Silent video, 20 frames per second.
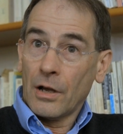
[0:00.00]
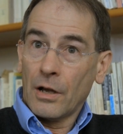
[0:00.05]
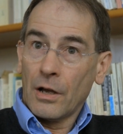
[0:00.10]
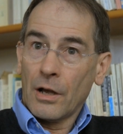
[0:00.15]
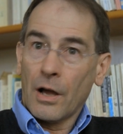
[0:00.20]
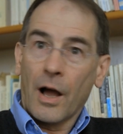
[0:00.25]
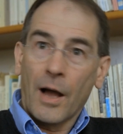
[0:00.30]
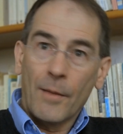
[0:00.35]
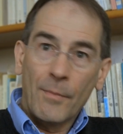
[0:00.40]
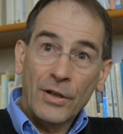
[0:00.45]

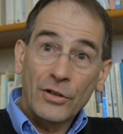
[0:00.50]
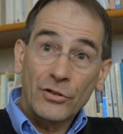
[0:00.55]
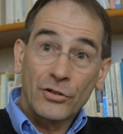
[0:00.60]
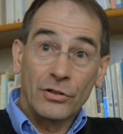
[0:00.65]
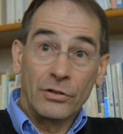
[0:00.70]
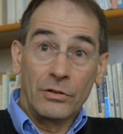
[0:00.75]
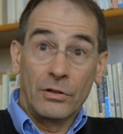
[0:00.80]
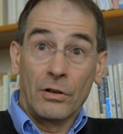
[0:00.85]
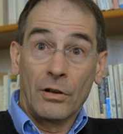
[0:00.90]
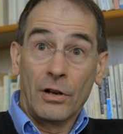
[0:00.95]
I
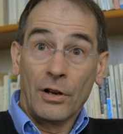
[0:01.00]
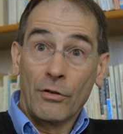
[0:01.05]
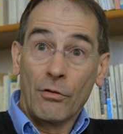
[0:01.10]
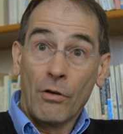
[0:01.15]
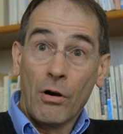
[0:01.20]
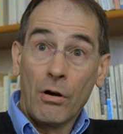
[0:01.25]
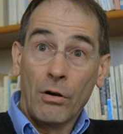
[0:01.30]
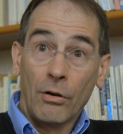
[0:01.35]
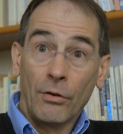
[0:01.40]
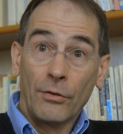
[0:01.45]
mentioned earlier
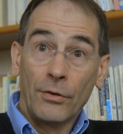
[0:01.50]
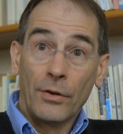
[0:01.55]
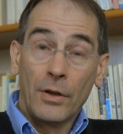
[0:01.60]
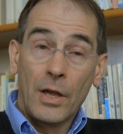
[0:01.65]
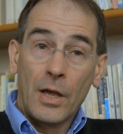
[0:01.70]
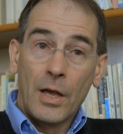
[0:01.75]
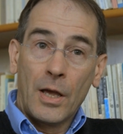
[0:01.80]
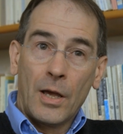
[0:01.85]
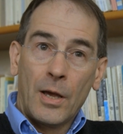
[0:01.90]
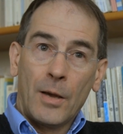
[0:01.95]
on.
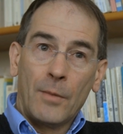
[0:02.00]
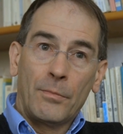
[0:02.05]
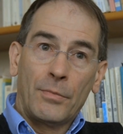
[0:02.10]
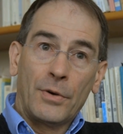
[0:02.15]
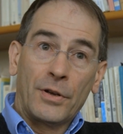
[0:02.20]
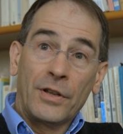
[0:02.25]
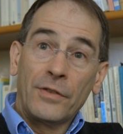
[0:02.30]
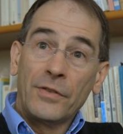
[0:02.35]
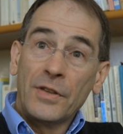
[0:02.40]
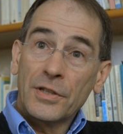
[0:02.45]
But
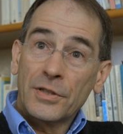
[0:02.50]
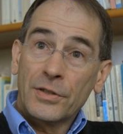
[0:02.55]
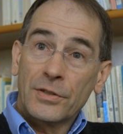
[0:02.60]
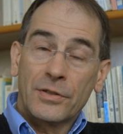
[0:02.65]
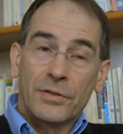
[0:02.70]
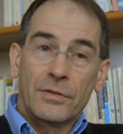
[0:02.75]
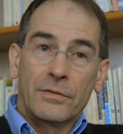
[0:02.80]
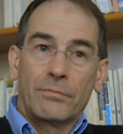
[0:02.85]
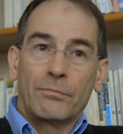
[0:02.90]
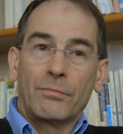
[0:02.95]
in
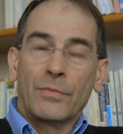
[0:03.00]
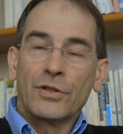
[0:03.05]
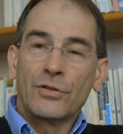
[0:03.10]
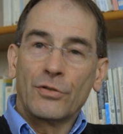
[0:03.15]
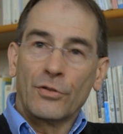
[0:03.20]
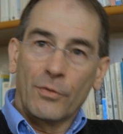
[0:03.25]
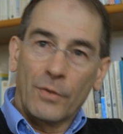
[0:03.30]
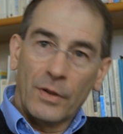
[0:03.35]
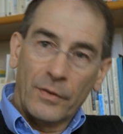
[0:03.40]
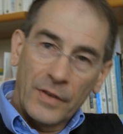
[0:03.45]
this
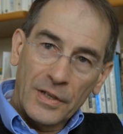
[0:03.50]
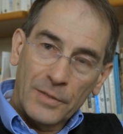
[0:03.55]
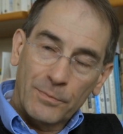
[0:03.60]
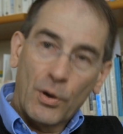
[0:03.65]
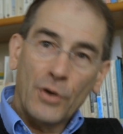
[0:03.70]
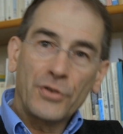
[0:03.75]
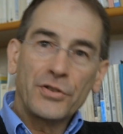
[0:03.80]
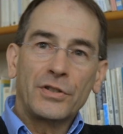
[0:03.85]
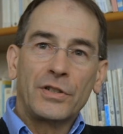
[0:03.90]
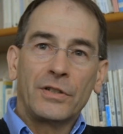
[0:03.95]
in these
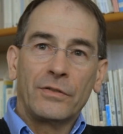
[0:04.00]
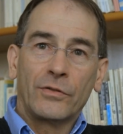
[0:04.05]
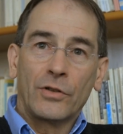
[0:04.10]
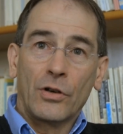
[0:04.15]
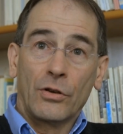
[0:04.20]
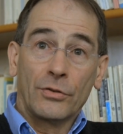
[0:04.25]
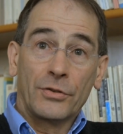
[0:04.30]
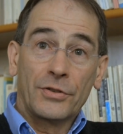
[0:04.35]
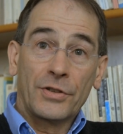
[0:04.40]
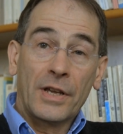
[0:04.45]
positive
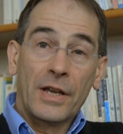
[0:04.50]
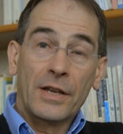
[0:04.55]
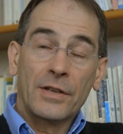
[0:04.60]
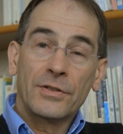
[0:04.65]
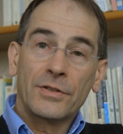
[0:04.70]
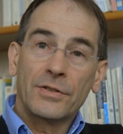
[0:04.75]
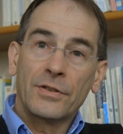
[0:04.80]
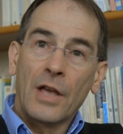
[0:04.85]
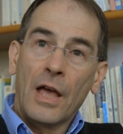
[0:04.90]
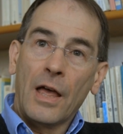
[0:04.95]

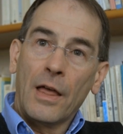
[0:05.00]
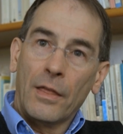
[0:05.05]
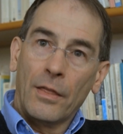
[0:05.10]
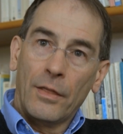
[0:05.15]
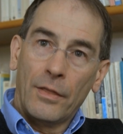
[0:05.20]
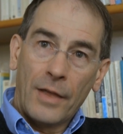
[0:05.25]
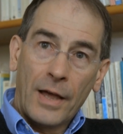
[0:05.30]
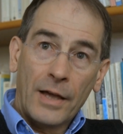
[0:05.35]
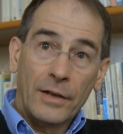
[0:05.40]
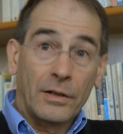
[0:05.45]
contexts,
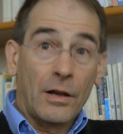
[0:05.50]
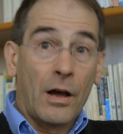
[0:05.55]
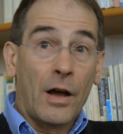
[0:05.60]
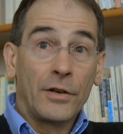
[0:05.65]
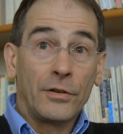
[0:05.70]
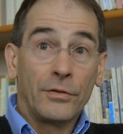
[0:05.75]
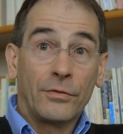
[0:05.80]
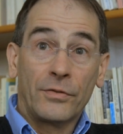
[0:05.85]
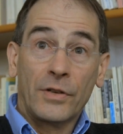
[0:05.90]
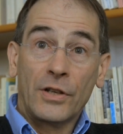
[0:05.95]
that kind
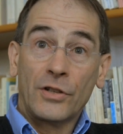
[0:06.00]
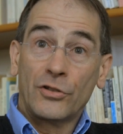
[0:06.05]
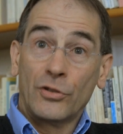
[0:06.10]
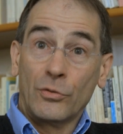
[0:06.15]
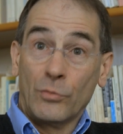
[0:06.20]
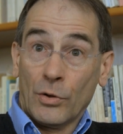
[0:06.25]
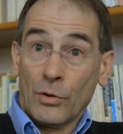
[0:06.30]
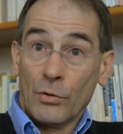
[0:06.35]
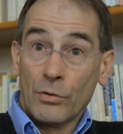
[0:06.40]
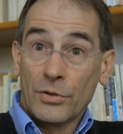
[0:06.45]
of feature
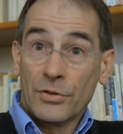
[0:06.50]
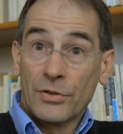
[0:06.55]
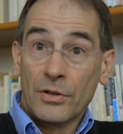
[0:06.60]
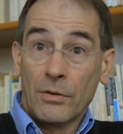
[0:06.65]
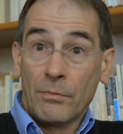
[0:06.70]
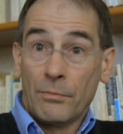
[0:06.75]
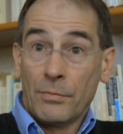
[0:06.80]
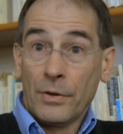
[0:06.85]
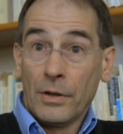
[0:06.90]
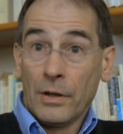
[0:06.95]
would also
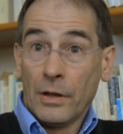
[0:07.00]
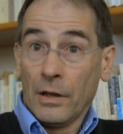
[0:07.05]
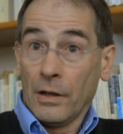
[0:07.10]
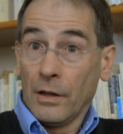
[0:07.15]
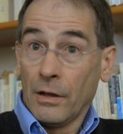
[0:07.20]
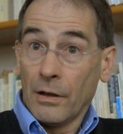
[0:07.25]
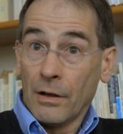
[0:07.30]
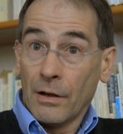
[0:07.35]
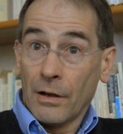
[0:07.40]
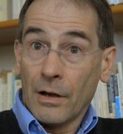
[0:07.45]
be
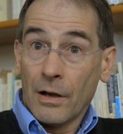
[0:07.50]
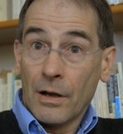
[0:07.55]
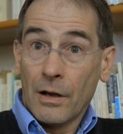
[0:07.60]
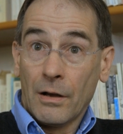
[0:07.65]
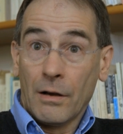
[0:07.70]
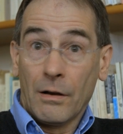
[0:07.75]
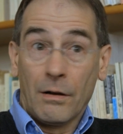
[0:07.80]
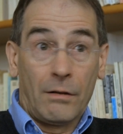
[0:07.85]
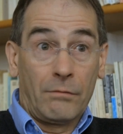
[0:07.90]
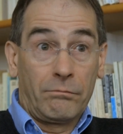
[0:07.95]

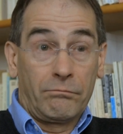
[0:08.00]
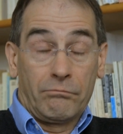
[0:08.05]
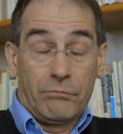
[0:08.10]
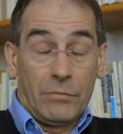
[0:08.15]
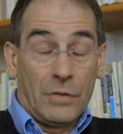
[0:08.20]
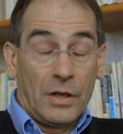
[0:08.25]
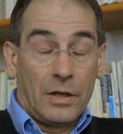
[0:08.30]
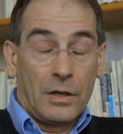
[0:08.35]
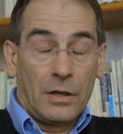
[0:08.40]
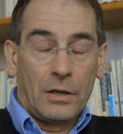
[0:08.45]

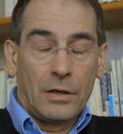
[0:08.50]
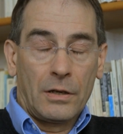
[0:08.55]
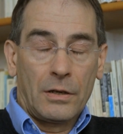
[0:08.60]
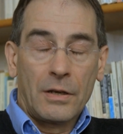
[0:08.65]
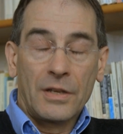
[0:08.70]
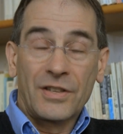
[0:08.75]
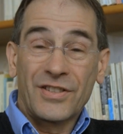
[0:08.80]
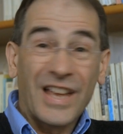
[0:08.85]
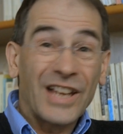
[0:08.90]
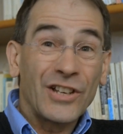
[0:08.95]

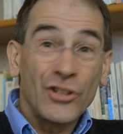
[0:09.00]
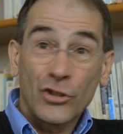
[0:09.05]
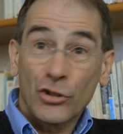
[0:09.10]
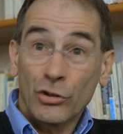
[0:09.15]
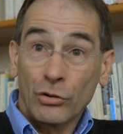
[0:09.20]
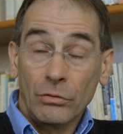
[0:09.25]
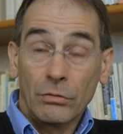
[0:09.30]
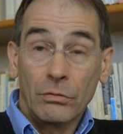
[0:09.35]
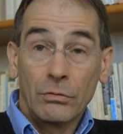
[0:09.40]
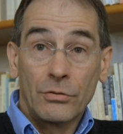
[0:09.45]

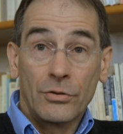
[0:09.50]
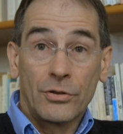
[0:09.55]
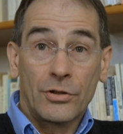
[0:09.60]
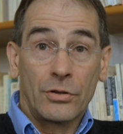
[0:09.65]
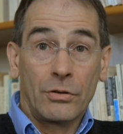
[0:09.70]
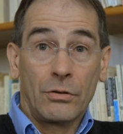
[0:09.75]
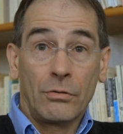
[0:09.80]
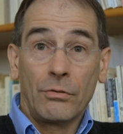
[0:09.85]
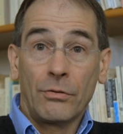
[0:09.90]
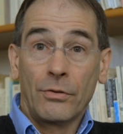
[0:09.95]
essential
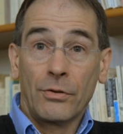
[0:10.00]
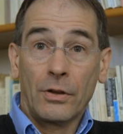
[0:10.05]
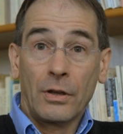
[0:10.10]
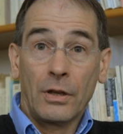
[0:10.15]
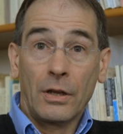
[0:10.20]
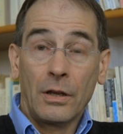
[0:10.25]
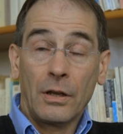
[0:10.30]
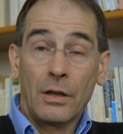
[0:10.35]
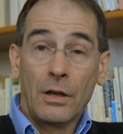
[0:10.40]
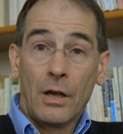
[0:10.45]
to
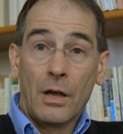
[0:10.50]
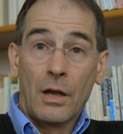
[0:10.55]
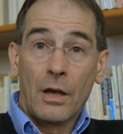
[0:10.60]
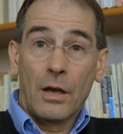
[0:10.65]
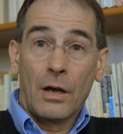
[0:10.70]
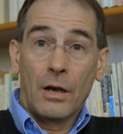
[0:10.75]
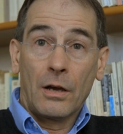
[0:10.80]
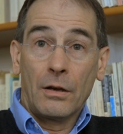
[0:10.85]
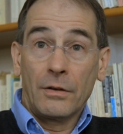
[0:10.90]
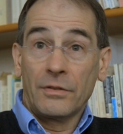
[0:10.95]
the
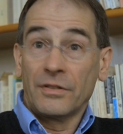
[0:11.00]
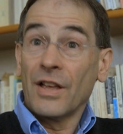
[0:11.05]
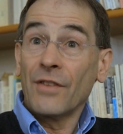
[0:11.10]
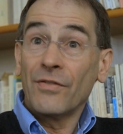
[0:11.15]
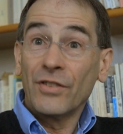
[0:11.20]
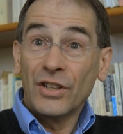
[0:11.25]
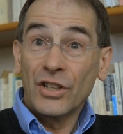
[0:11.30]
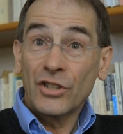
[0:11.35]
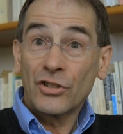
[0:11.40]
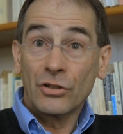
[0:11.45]

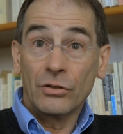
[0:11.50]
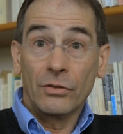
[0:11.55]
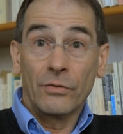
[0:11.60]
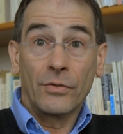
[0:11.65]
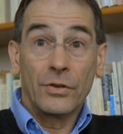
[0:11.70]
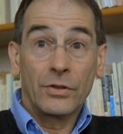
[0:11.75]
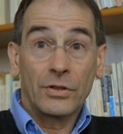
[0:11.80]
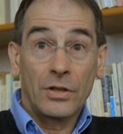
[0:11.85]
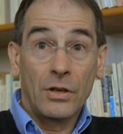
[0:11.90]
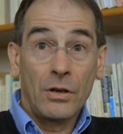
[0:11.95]
definition of the
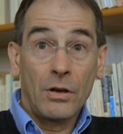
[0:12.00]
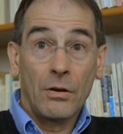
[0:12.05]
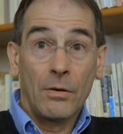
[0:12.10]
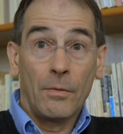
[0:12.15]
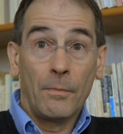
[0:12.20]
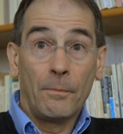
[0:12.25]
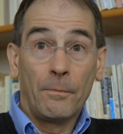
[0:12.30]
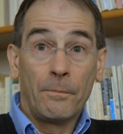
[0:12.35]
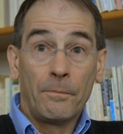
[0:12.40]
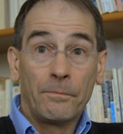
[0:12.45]

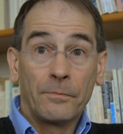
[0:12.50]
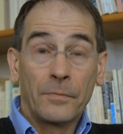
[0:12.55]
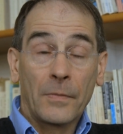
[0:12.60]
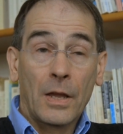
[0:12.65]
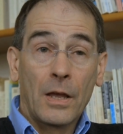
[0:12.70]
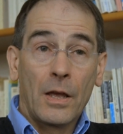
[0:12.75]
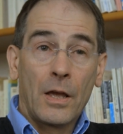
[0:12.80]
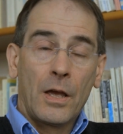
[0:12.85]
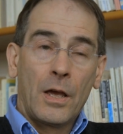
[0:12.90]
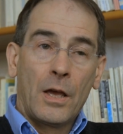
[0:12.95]
term.
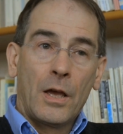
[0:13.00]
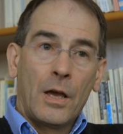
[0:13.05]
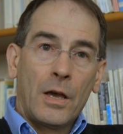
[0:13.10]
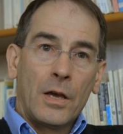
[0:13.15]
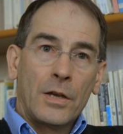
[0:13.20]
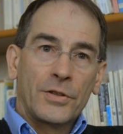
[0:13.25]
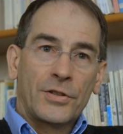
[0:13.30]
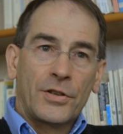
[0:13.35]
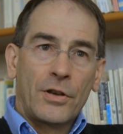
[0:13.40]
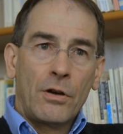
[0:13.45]

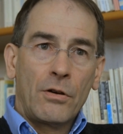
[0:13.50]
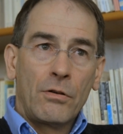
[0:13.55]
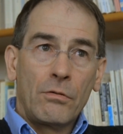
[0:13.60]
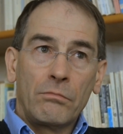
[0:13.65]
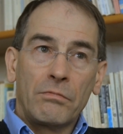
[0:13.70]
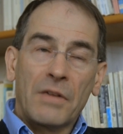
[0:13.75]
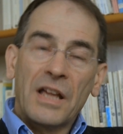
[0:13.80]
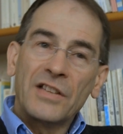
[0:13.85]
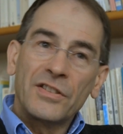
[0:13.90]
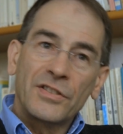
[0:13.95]
So
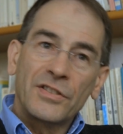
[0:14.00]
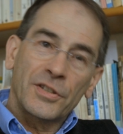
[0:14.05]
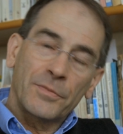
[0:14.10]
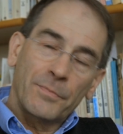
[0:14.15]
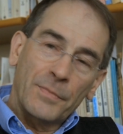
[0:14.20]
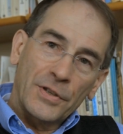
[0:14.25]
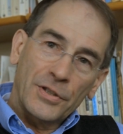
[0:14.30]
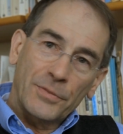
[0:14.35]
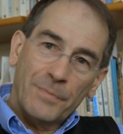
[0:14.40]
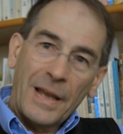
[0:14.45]
in
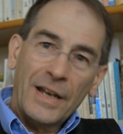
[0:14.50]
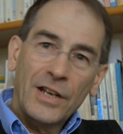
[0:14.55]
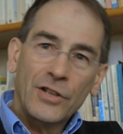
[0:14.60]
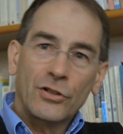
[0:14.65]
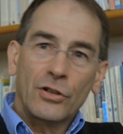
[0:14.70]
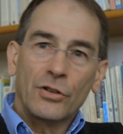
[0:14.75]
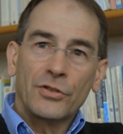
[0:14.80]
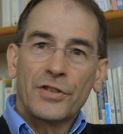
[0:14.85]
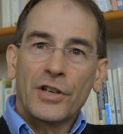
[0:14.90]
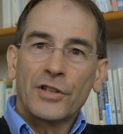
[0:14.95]
the Spanish
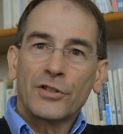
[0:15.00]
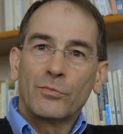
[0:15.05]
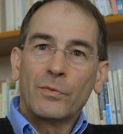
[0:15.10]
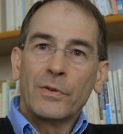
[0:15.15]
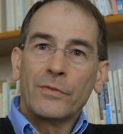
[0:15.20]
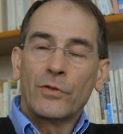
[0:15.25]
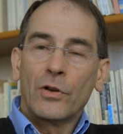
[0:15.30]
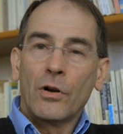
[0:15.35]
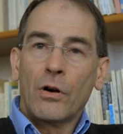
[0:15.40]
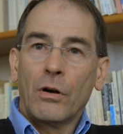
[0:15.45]
context,
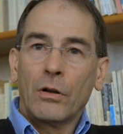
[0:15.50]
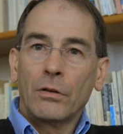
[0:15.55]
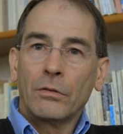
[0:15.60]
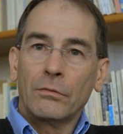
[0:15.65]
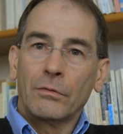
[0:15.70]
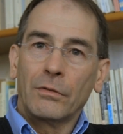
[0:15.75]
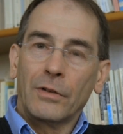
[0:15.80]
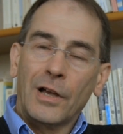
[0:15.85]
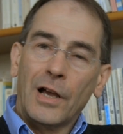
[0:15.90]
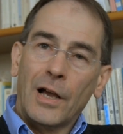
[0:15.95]
we've got
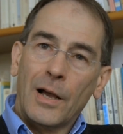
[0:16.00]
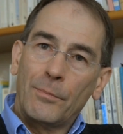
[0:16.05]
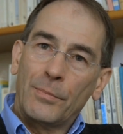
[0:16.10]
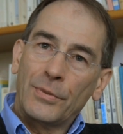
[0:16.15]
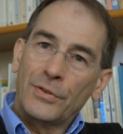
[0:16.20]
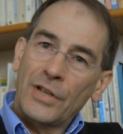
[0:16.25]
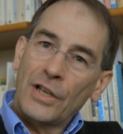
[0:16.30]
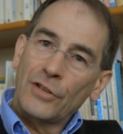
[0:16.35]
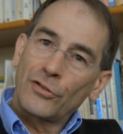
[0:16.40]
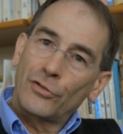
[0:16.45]
a
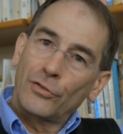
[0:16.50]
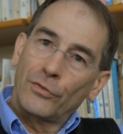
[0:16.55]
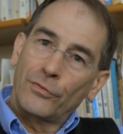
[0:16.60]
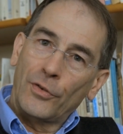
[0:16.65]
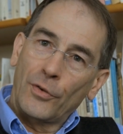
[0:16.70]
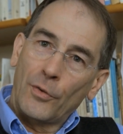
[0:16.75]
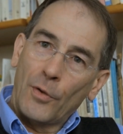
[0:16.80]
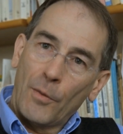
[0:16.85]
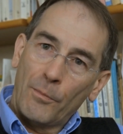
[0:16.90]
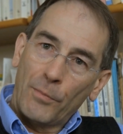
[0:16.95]
potential
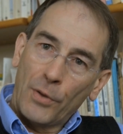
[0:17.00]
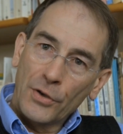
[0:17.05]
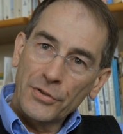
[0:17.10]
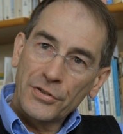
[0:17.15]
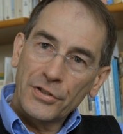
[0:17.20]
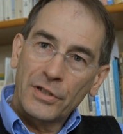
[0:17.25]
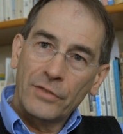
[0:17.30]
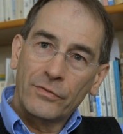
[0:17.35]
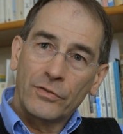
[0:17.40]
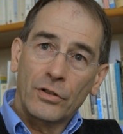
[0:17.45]
for a
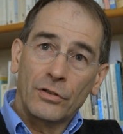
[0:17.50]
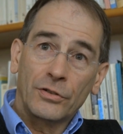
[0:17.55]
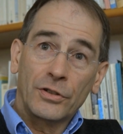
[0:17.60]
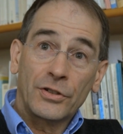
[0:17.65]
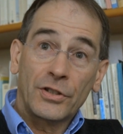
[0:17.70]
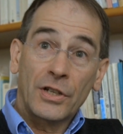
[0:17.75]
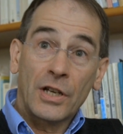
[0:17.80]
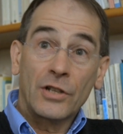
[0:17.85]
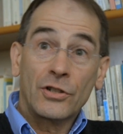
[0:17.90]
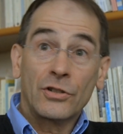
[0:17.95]
positive
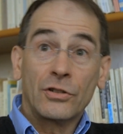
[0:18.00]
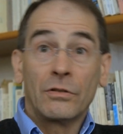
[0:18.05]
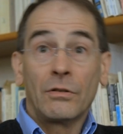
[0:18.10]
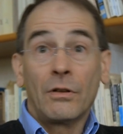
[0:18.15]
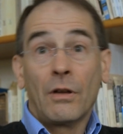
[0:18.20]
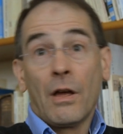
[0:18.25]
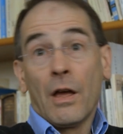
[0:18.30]
connotation.